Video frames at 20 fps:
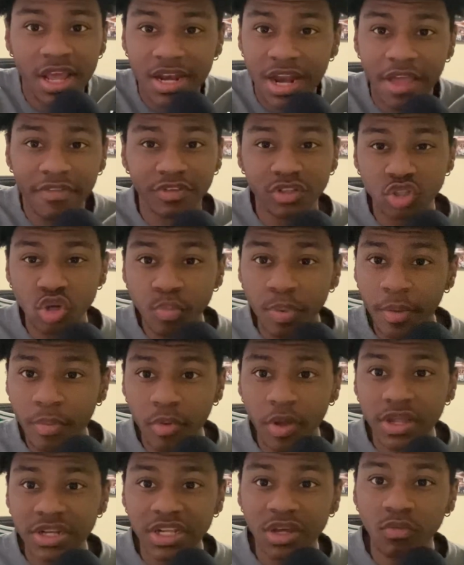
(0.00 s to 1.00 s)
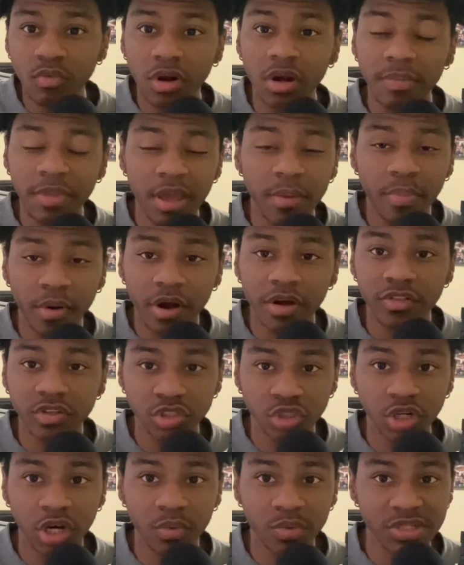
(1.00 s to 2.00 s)
Now, the two people I didn't want to be a part of this
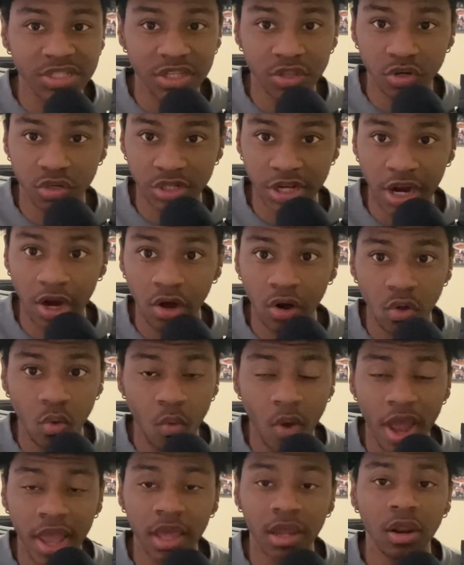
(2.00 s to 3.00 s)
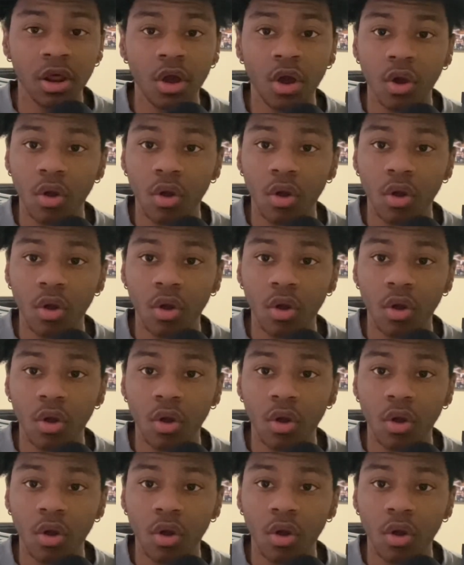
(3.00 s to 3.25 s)
trade was either Derek White